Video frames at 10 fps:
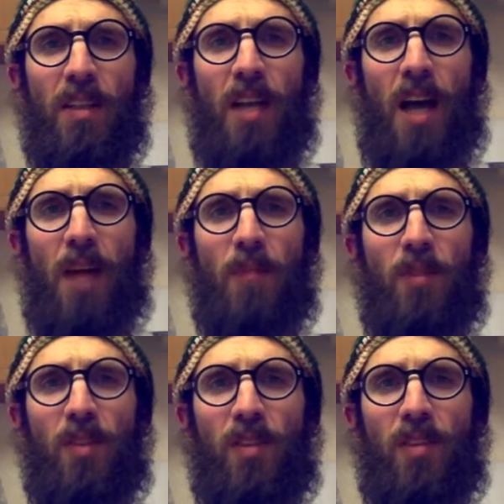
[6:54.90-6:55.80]
I'm
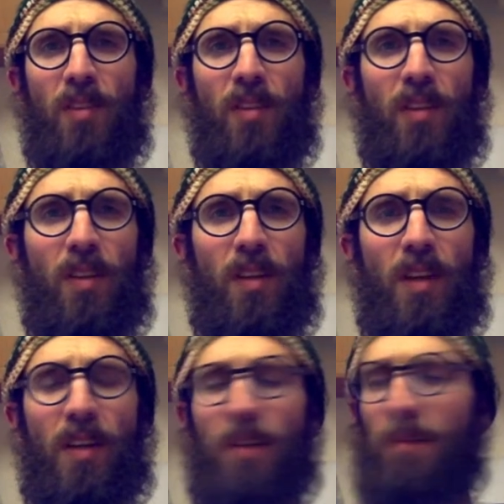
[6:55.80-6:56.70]
just
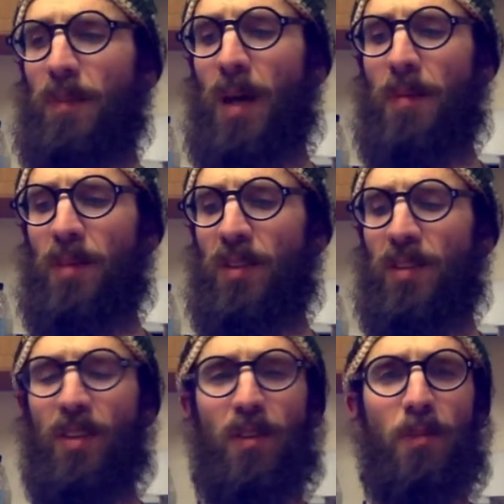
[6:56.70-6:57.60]

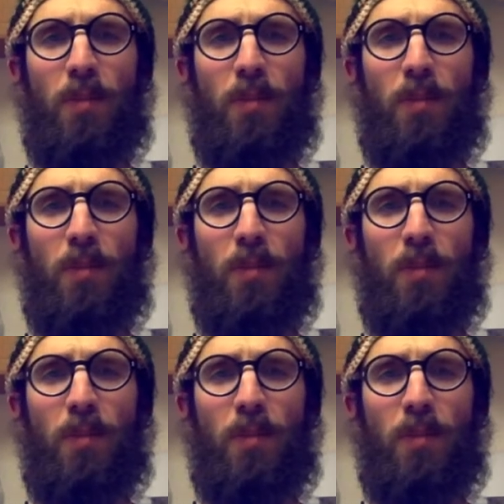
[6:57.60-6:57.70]
as